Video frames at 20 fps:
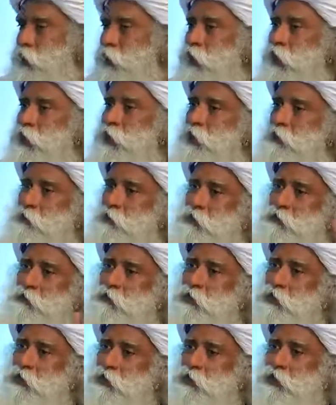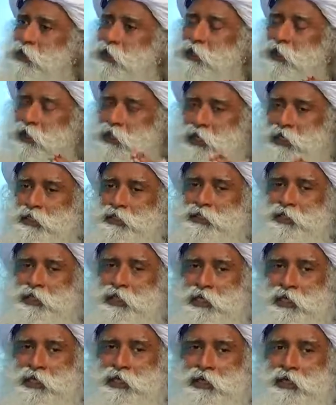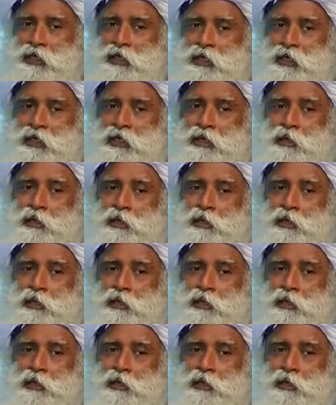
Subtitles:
And above all, in a country like India,